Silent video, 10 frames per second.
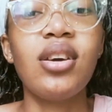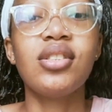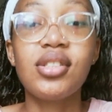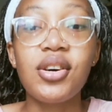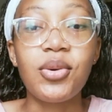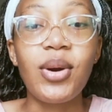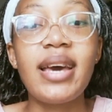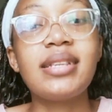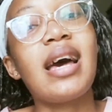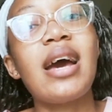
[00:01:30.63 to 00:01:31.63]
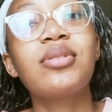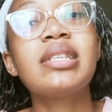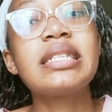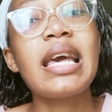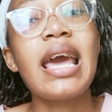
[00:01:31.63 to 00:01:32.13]
So, as I
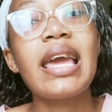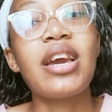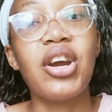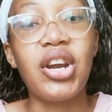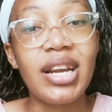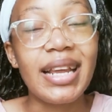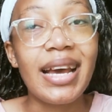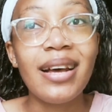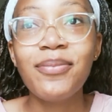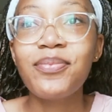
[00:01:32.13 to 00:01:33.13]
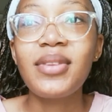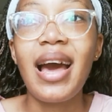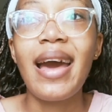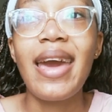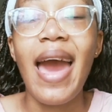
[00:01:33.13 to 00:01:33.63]
was saying earlier,
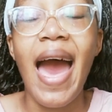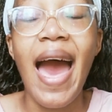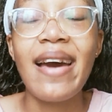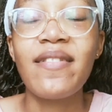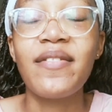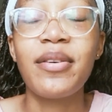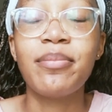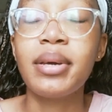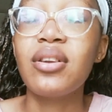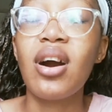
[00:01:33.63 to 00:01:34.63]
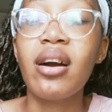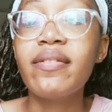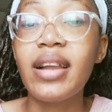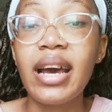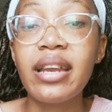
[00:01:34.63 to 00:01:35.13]
I have been
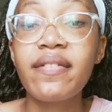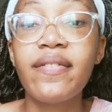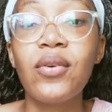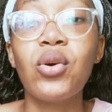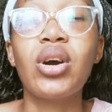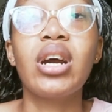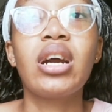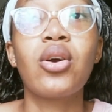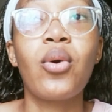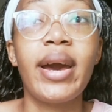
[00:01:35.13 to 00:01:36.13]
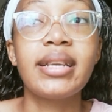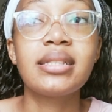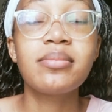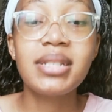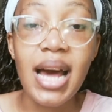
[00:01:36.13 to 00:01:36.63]
offline for quite
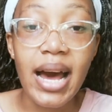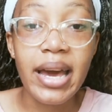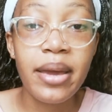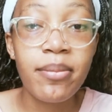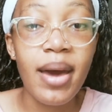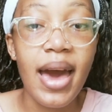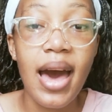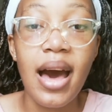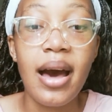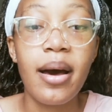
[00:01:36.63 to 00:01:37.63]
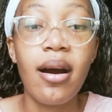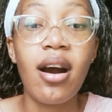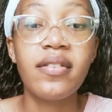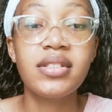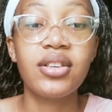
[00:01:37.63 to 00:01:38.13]
some time
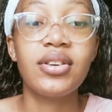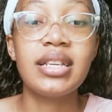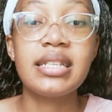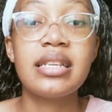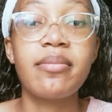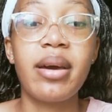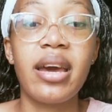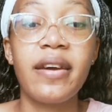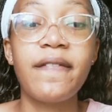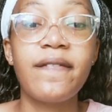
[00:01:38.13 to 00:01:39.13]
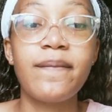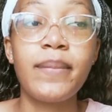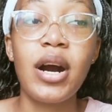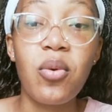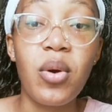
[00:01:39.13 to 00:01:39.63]
after releasing my
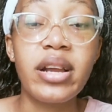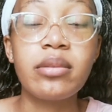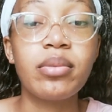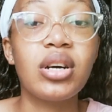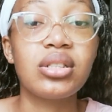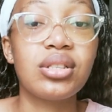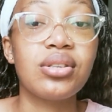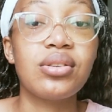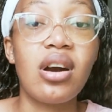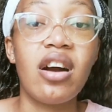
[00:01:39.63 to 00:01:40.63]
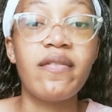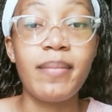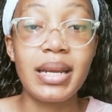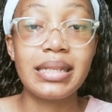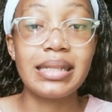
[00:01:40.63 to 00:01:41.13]
part 1 and part 2 of
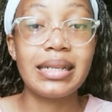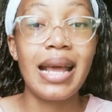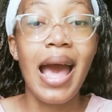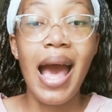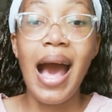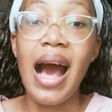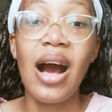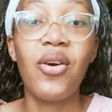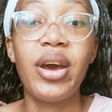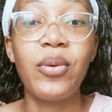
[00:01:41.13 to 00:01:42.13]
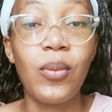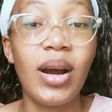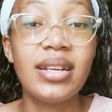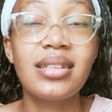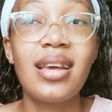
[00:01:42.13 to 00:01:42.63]
Medicine, How and
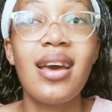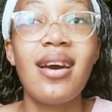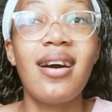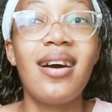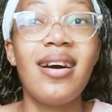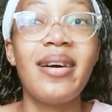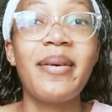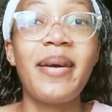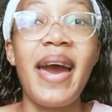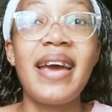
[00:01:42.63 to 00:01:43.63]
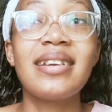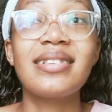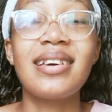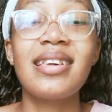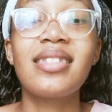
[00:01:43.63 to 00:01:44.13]
What.
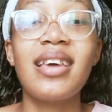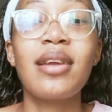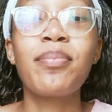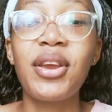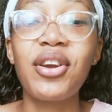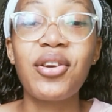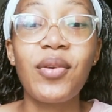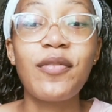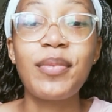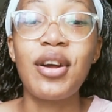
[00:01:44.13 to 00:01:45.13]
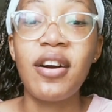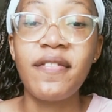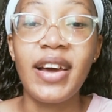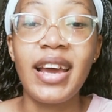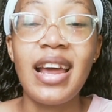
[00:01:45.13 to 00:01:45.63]
And in that period where I've been
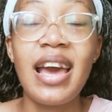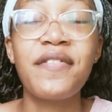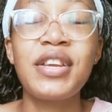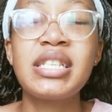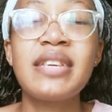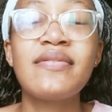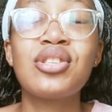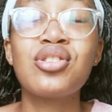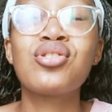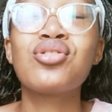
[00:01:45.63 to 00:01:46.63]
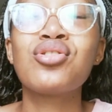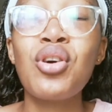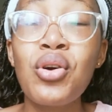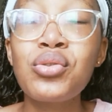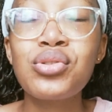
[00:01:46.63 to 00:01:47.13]
offline, I've received
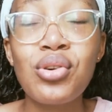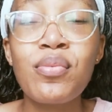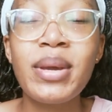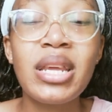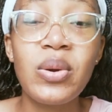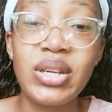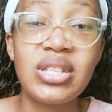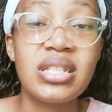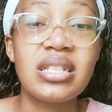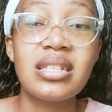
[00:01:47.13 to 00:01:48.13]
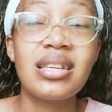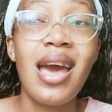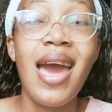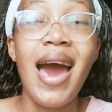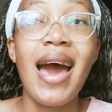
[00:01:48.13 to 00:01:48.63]
so many questions,
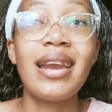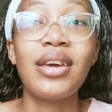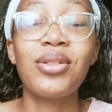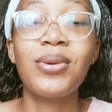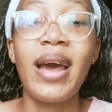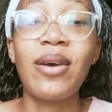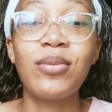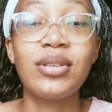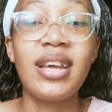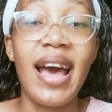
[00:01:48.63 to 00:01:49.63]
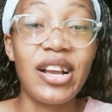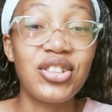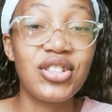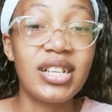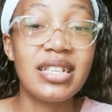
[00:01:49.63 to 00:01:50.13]
and I thought I would
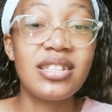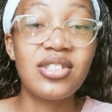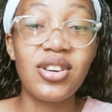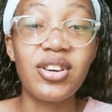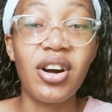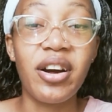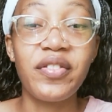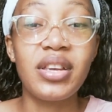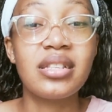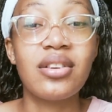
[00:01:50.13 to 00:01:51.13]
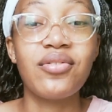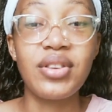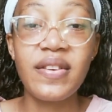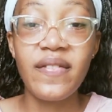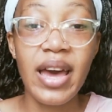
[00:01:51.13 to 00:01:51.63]
actually start off this
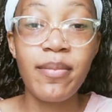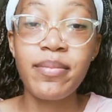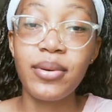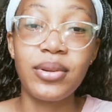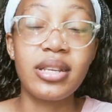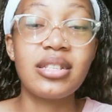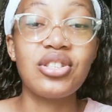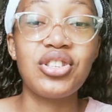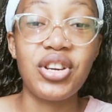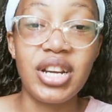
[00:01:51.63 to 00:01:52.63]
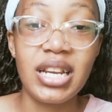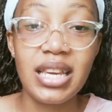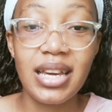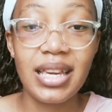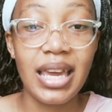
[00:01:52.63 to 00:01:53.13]
revamp or this
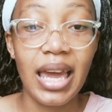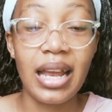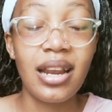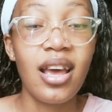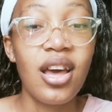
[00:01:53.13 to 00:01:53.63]
journey again